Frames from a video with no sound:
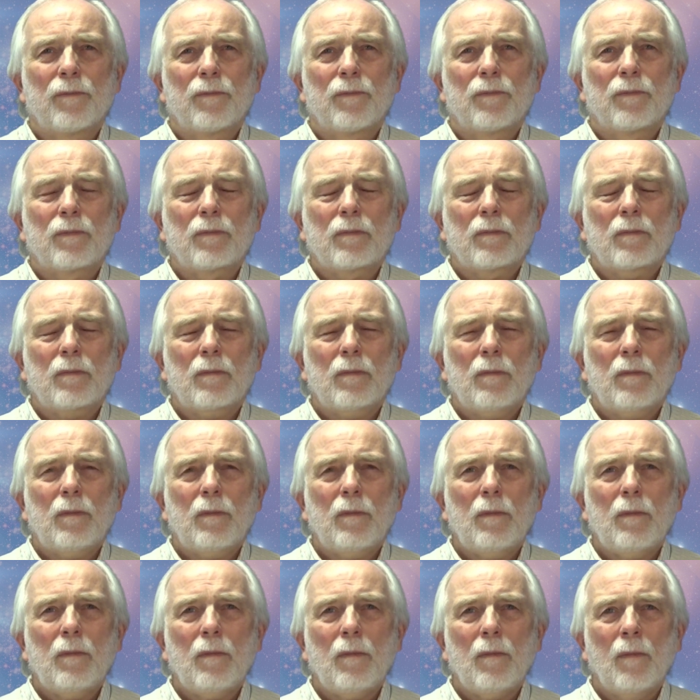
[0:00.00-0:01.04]

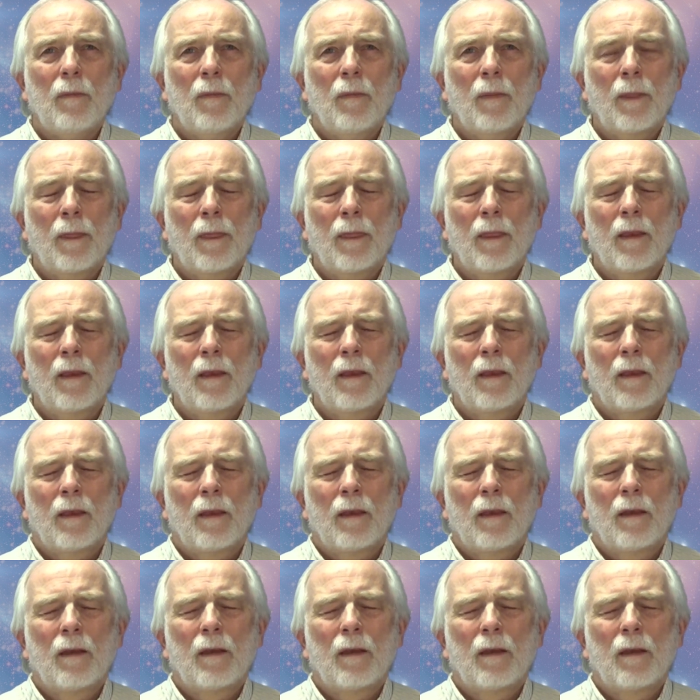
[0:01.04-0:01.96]
(silence)